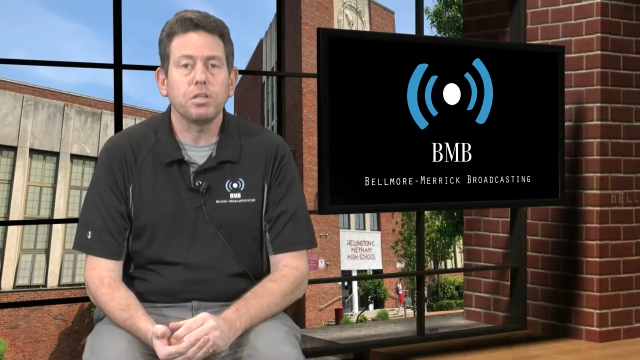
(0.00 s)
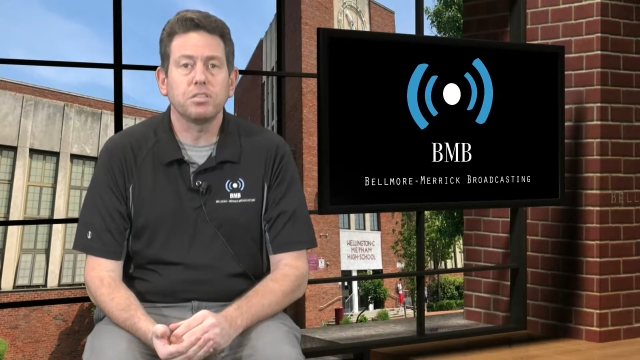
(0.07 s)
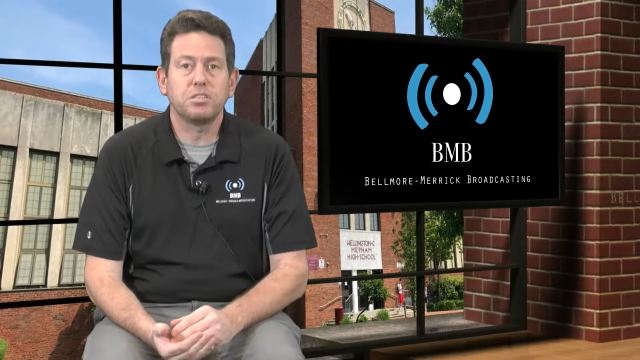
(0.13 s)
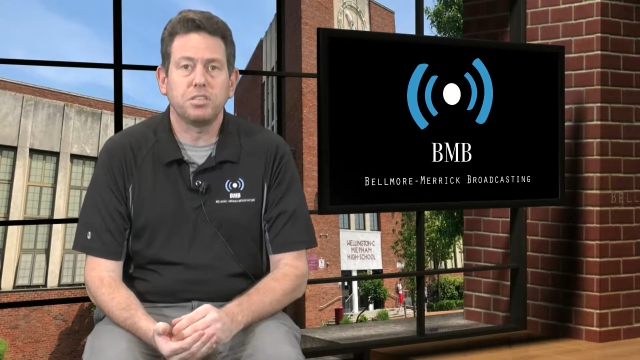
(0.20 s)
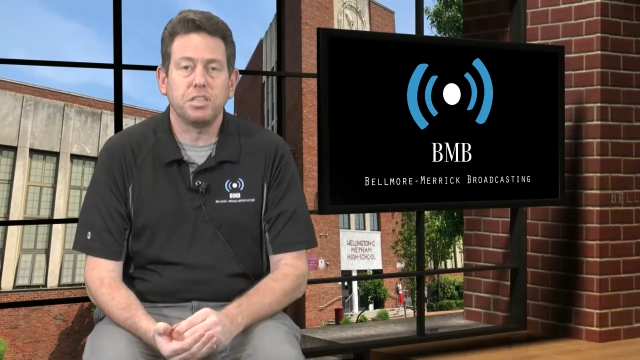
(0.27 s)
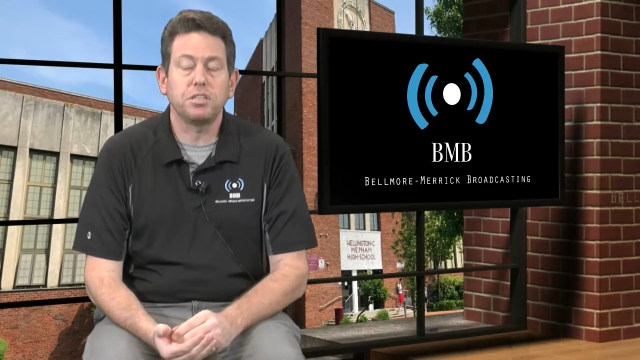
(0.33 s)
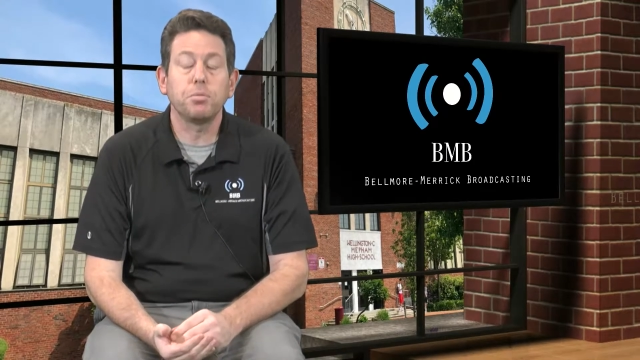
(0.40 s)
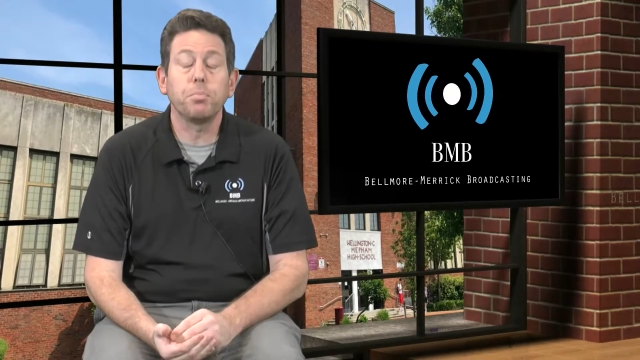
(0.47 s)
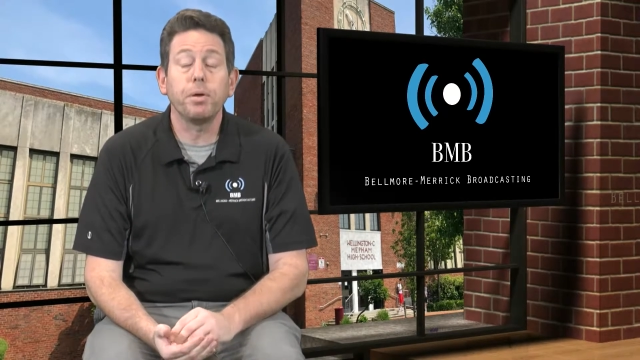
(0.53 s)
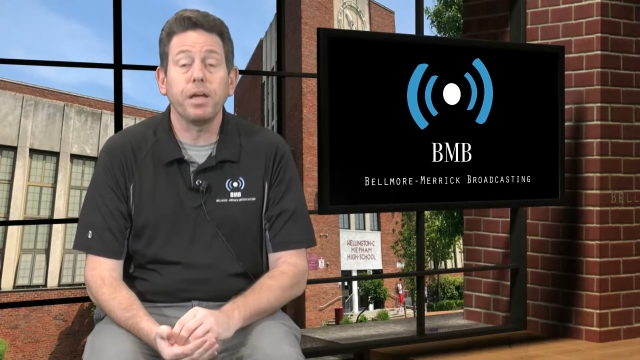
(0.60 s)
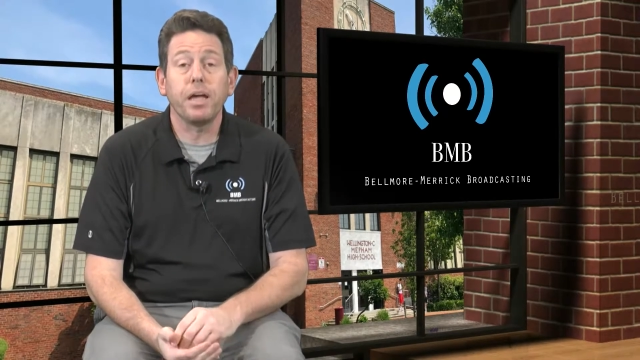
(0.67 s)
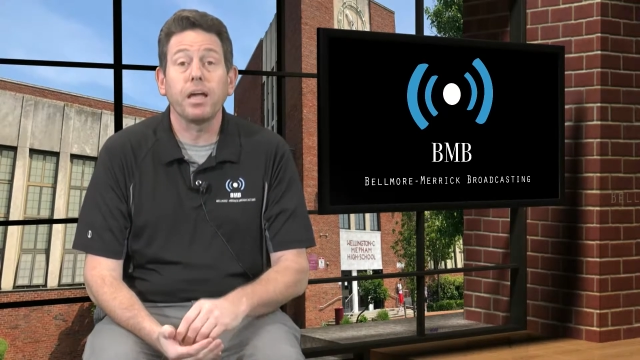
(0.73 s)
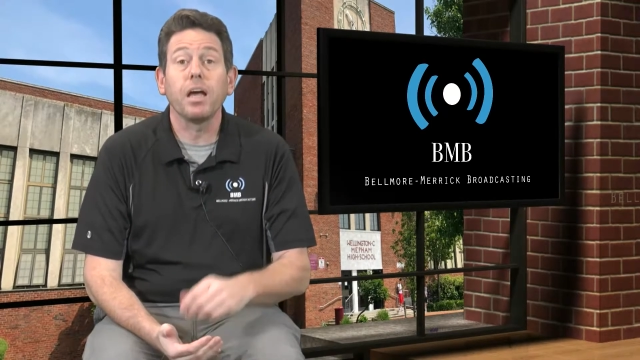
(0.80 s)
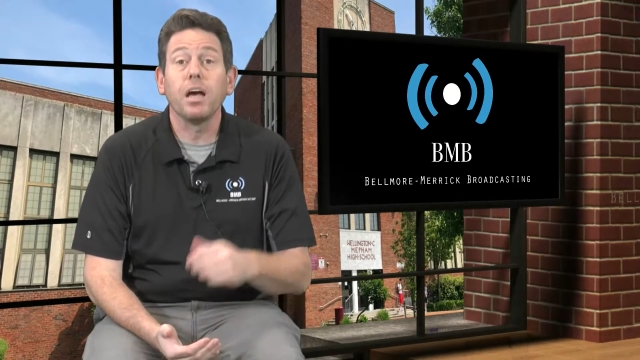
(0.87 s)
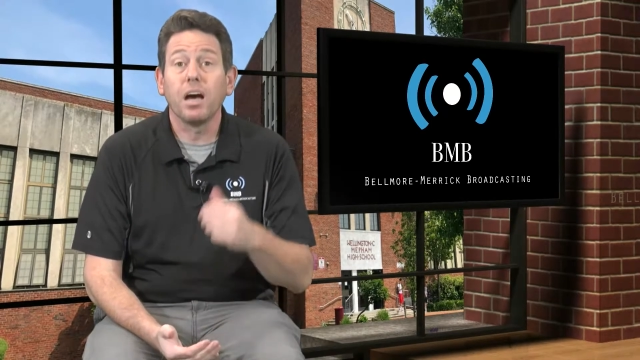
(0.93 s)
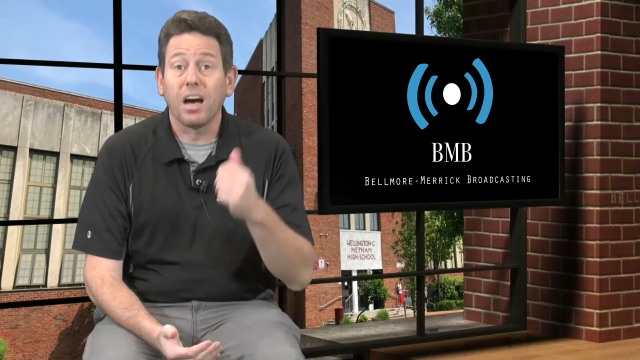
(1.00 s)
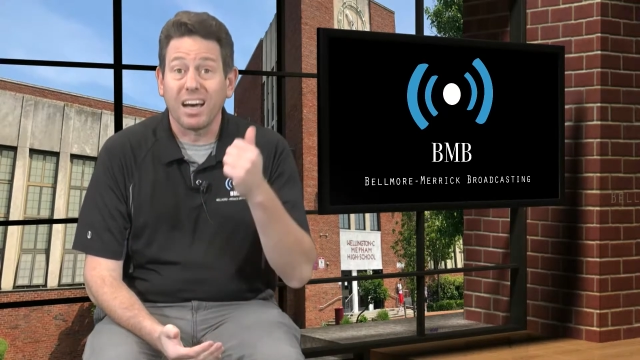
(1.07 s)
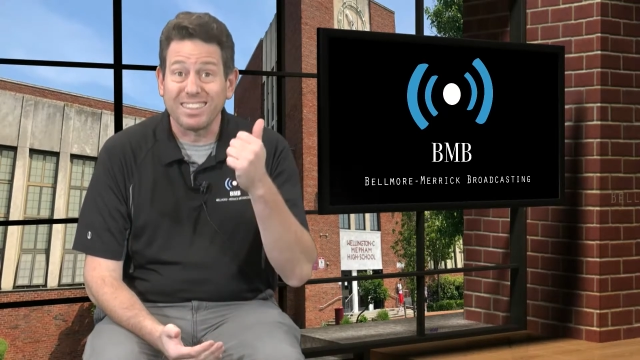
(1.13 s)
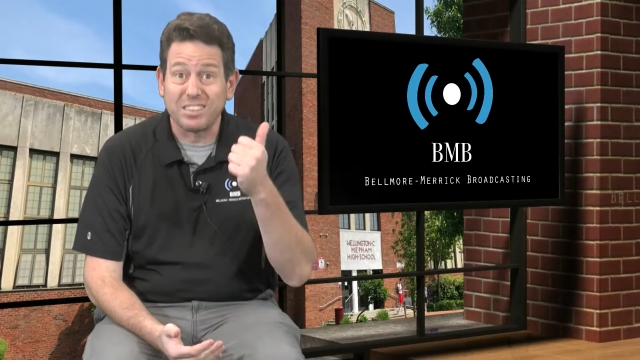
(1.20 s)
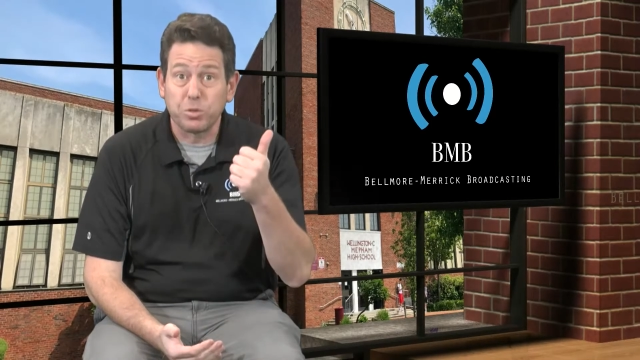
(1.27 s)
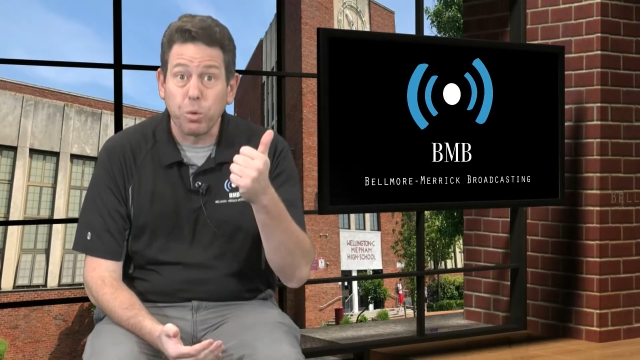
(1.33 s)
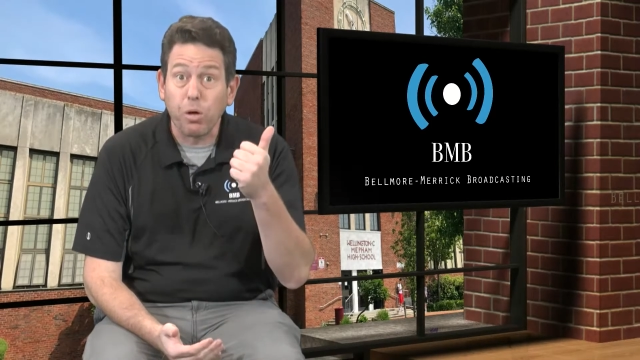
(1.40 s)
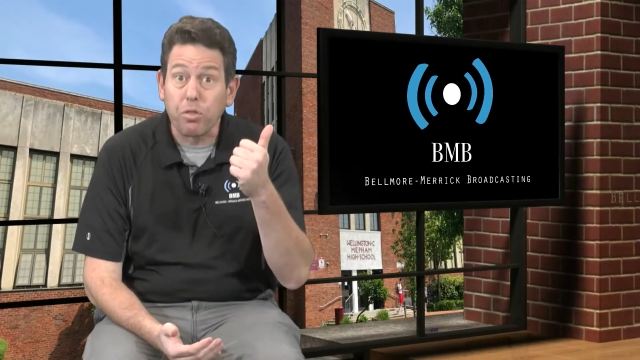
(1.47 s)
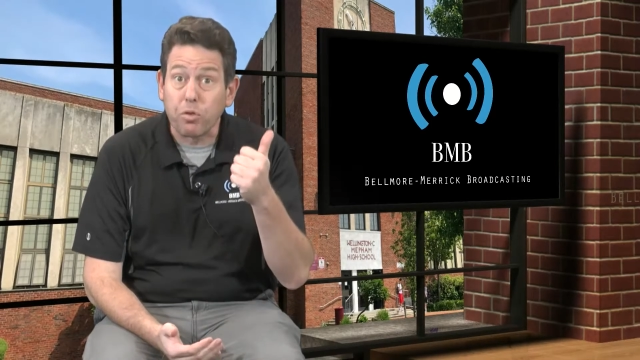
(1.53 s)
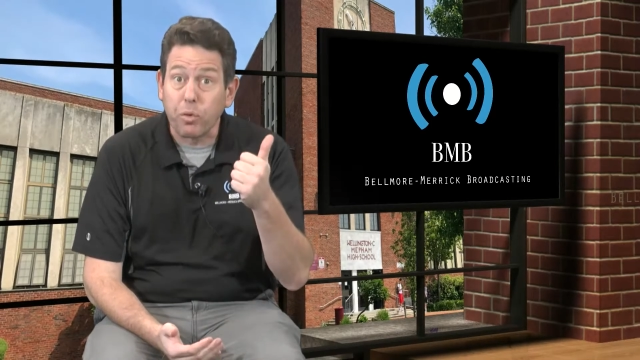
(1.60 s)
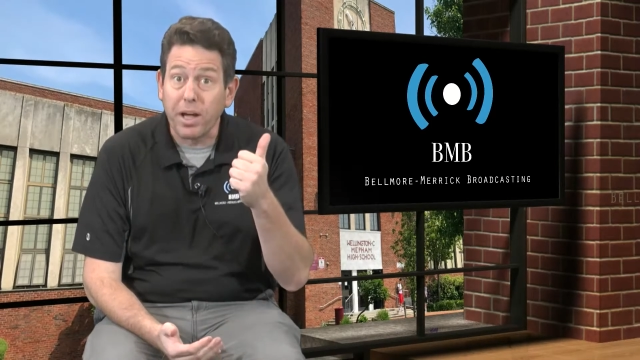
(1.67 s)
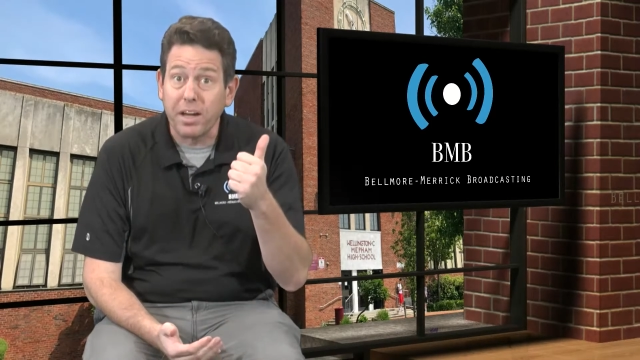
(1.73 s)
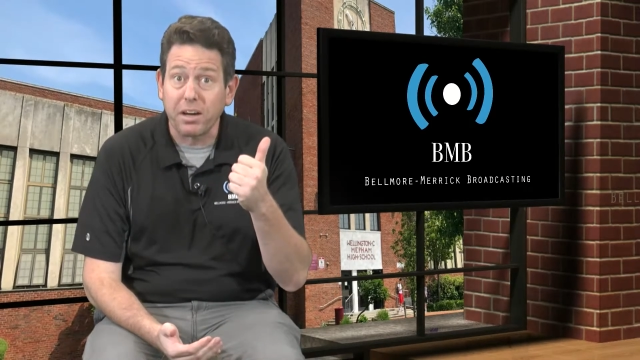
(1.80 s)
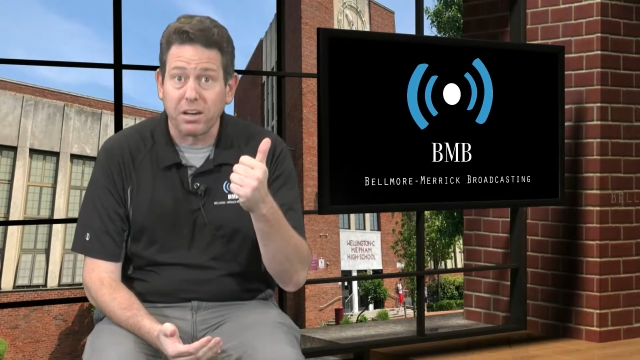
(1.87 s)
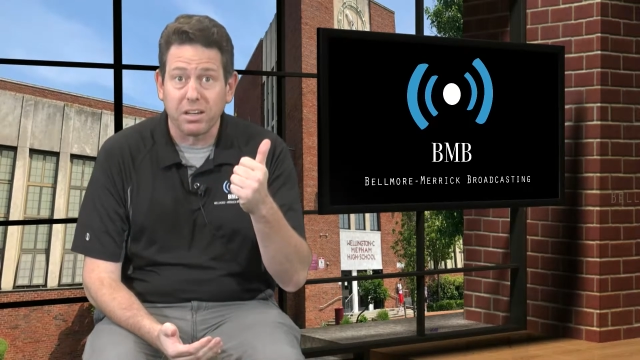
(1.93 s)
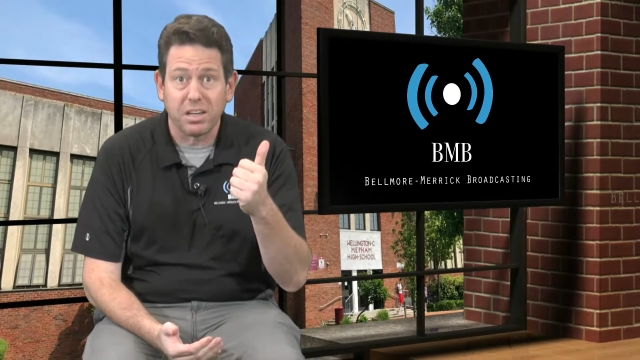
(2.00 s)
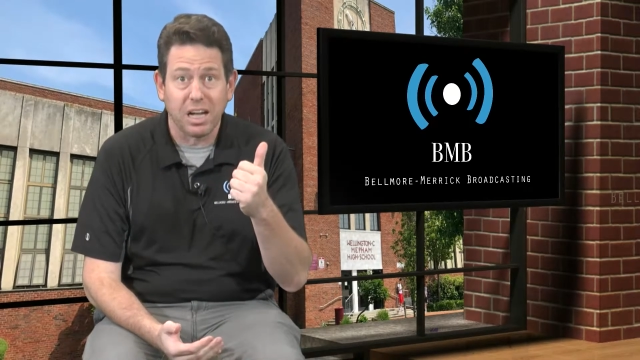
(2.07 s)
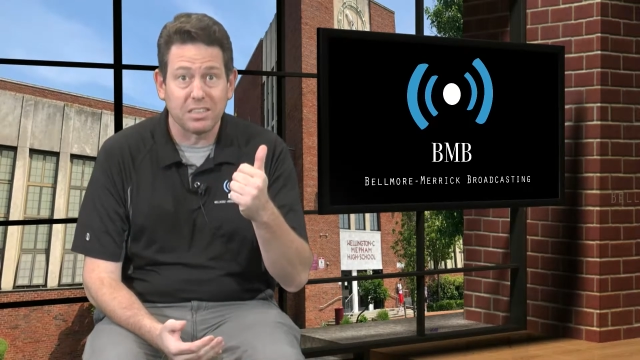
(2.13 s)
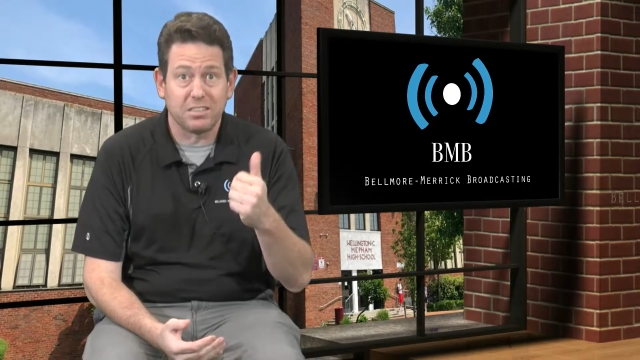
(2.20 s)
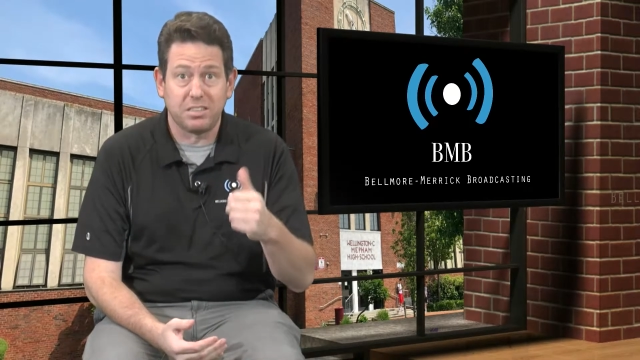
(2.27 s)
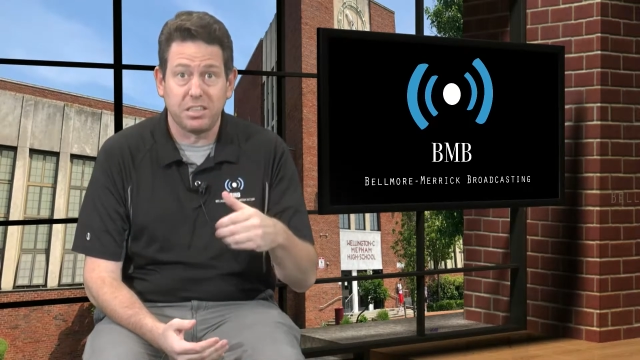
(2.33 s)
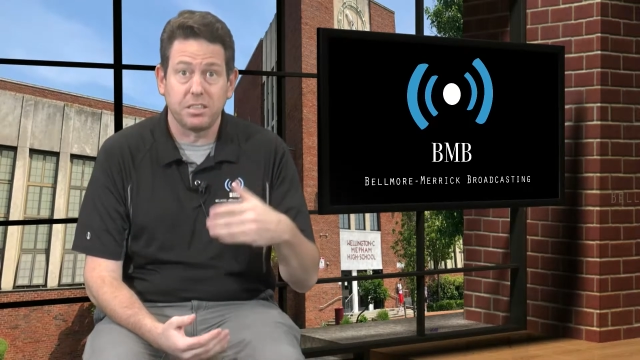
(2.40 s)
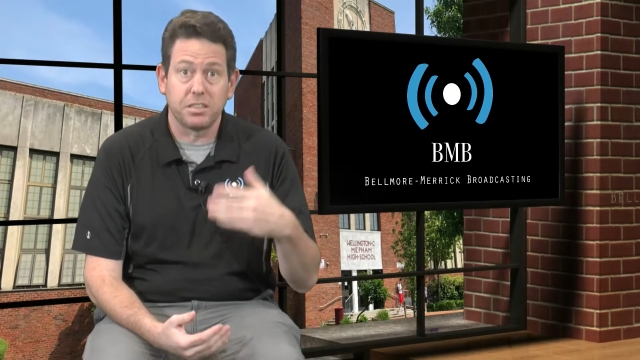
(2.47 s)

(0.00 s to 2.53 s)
senior being a 12th grader, not senior